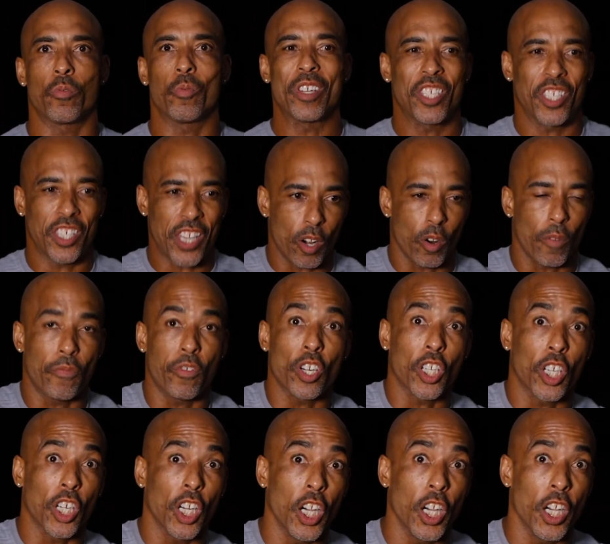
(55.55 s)
We settle for
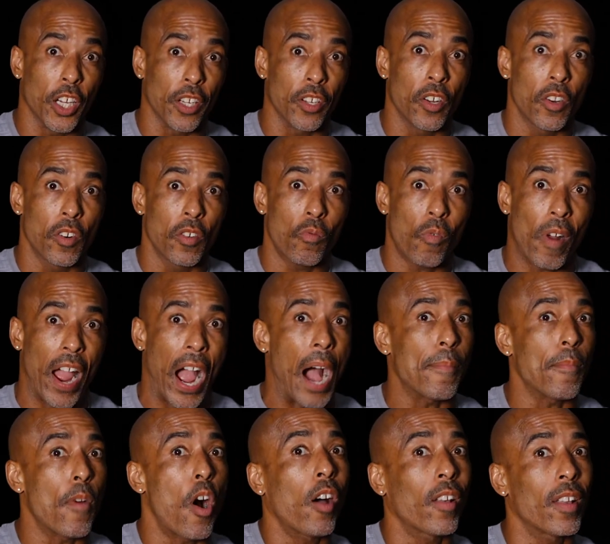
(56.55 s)
good, but
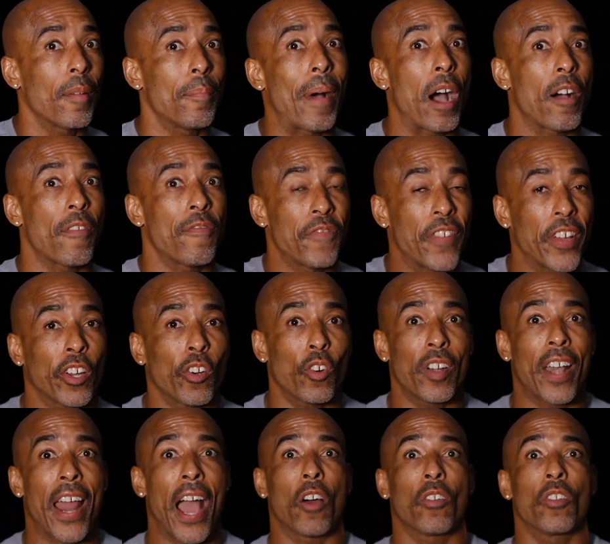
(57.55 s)
I'm all about figuring
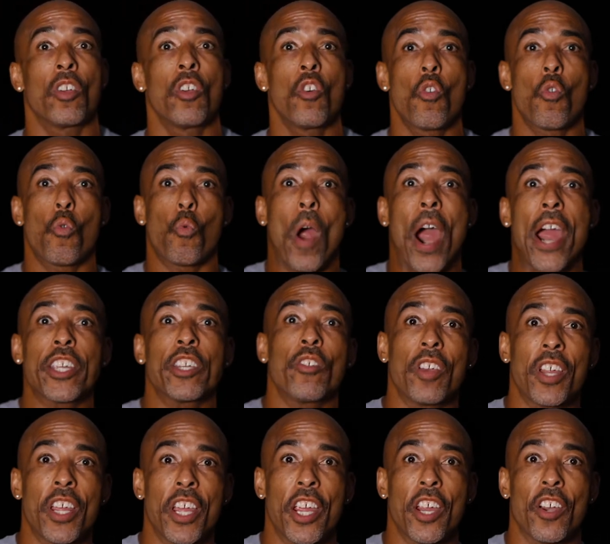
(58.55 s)
out why
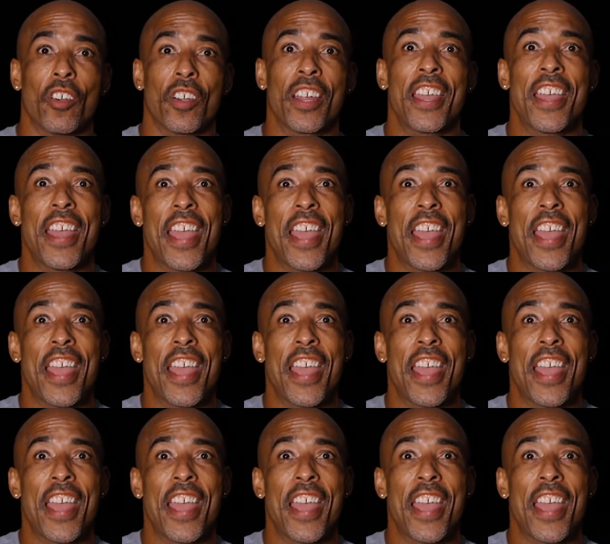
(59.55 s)
you're here